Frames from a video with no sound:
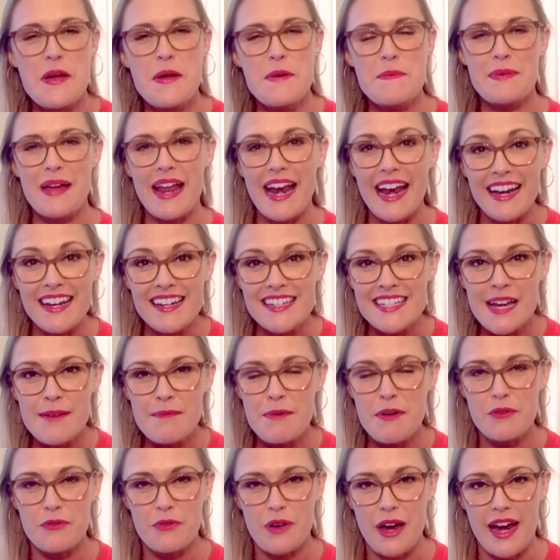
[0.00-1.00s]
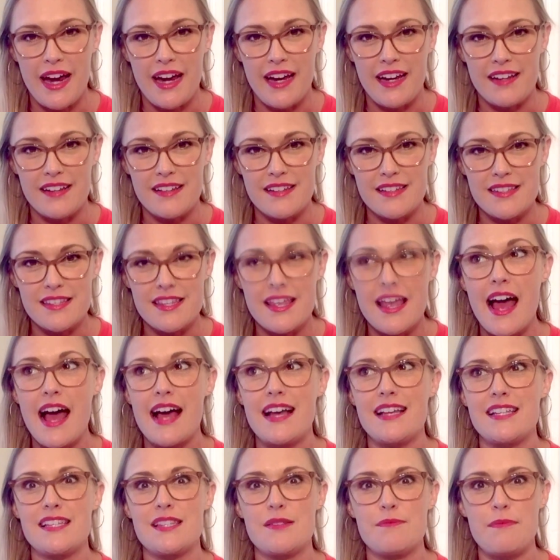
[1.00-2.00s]
but anytime it rains,
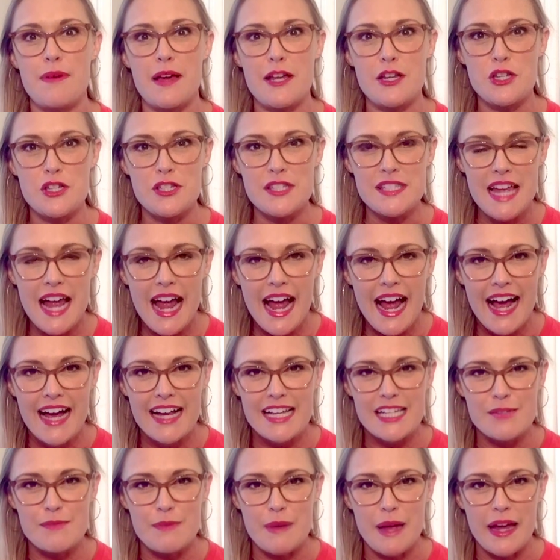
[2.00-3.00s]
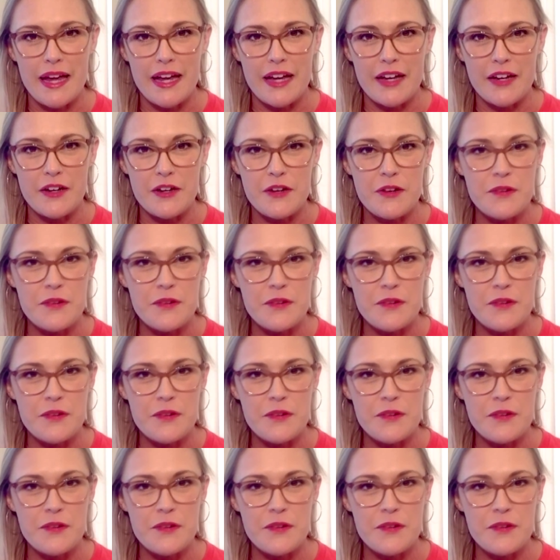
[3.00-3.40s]
as much as it has been,